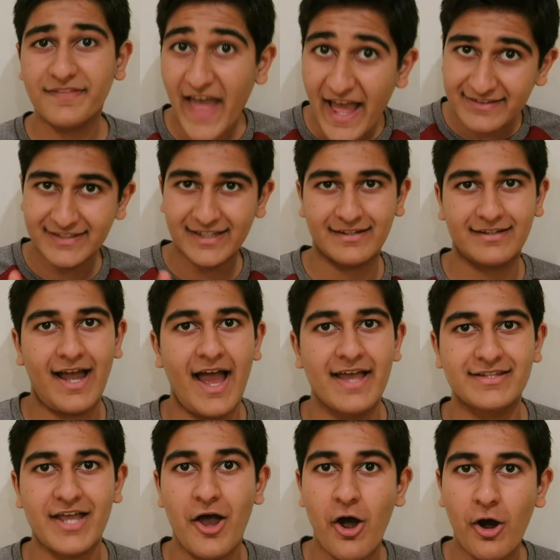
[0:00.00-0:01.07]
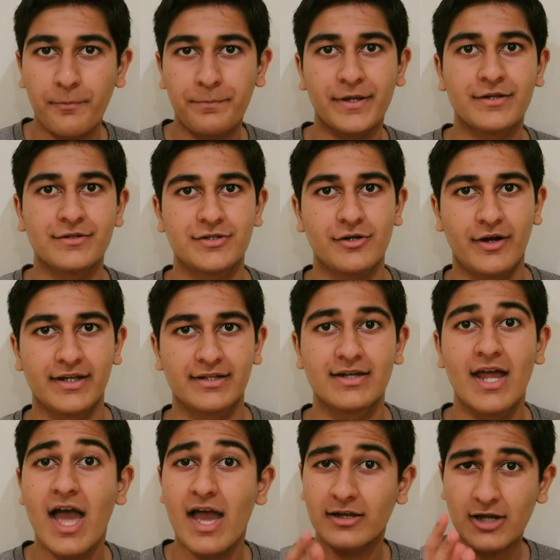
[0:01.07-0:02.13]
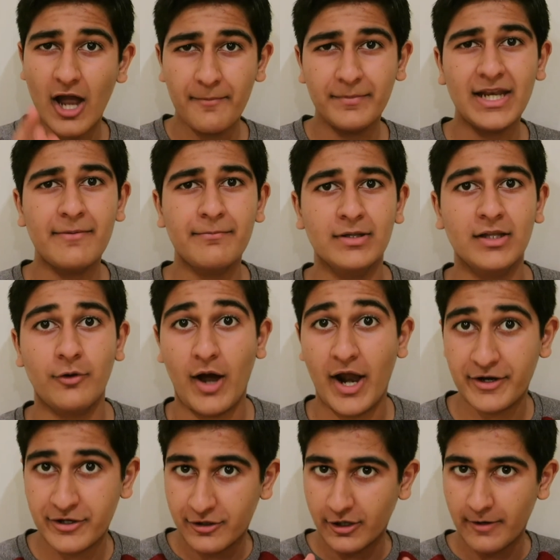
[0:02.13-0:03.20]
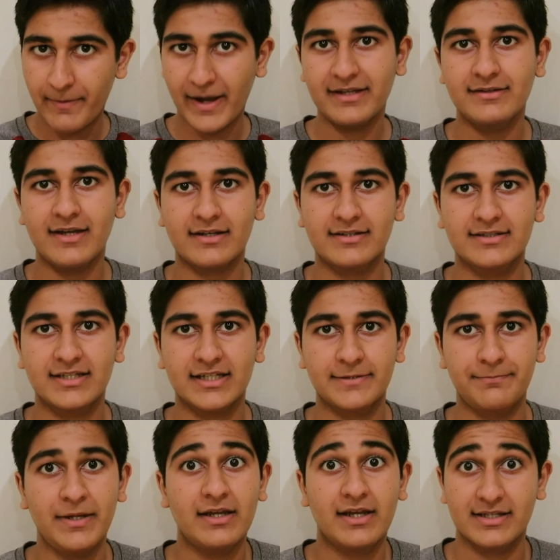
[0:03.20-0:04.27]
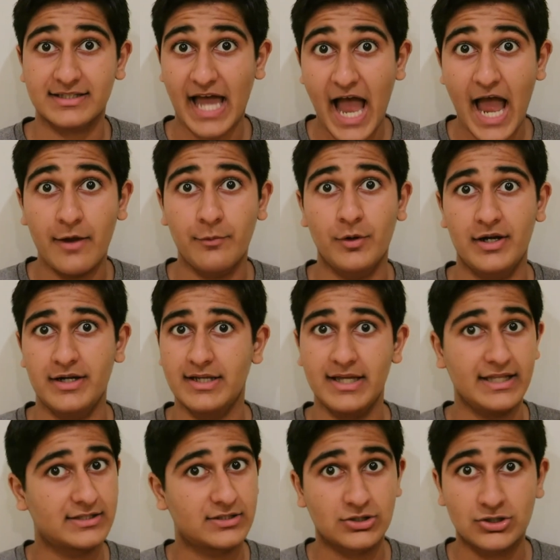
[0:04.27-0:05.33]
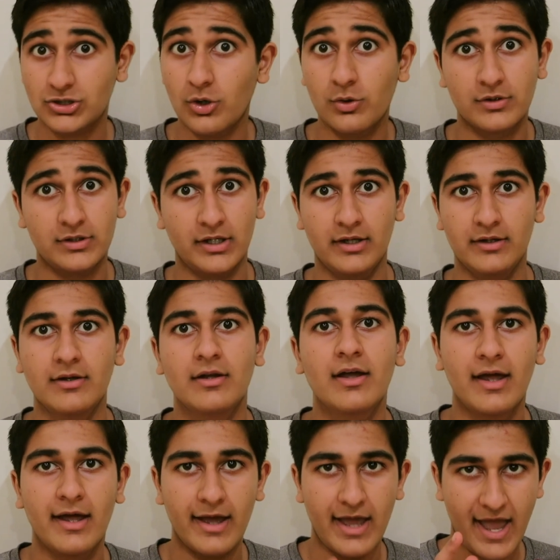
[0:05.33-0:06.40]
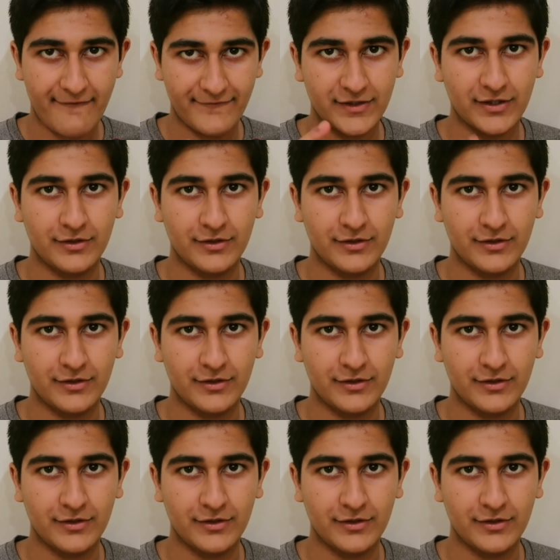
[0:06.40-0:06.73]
that's it guys, I hope you enjoyed. Comment down below, are you gonna buy the Nexus XP? Because I would. It's so good. Have a